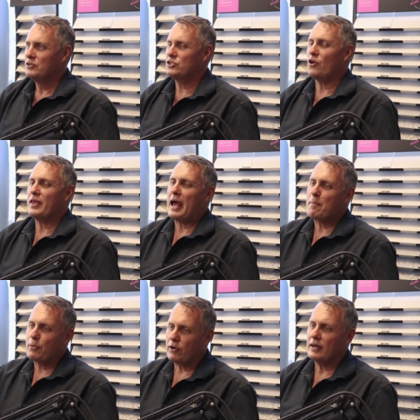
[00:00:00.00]
so that
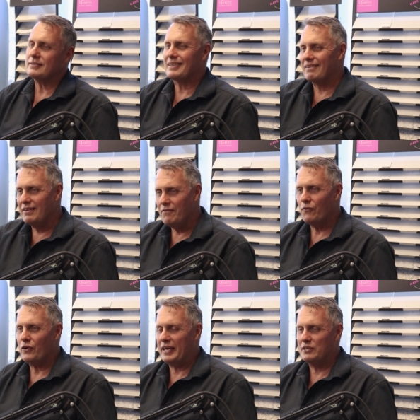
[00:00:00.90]
our product
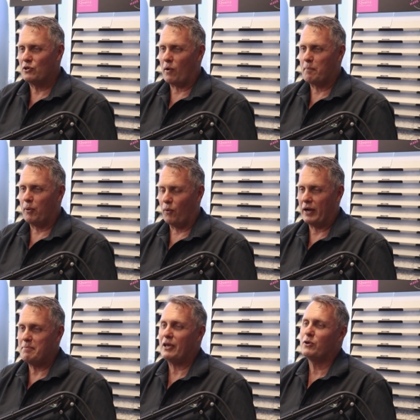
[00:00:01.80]
delivery is on
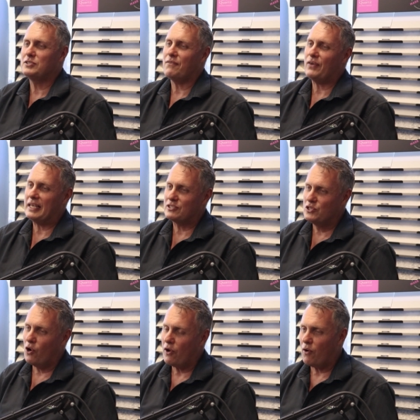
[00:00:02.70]
point because if it is
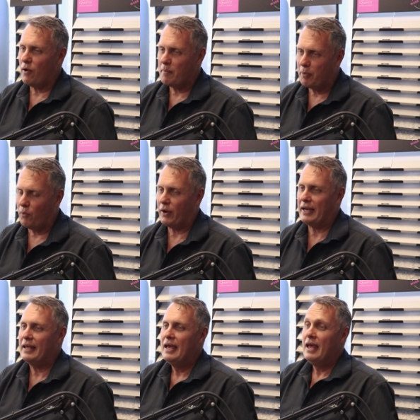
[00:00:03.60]
not on
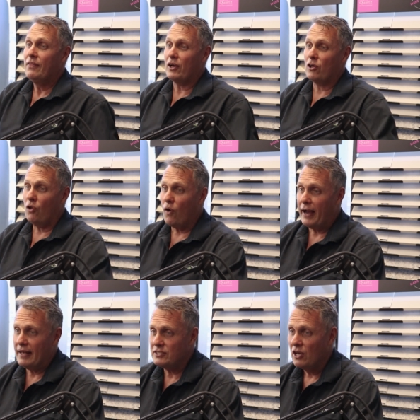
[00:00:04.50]
point, the
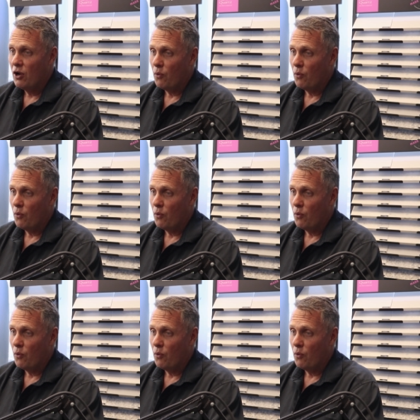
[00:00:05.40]
clients